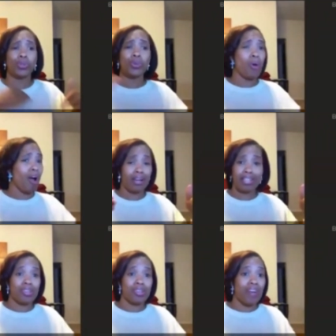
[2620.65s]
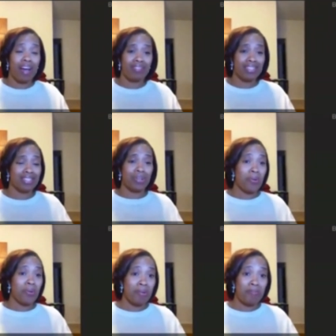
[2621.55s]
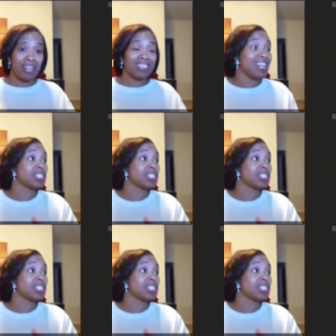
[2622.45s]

already survived the storm. That's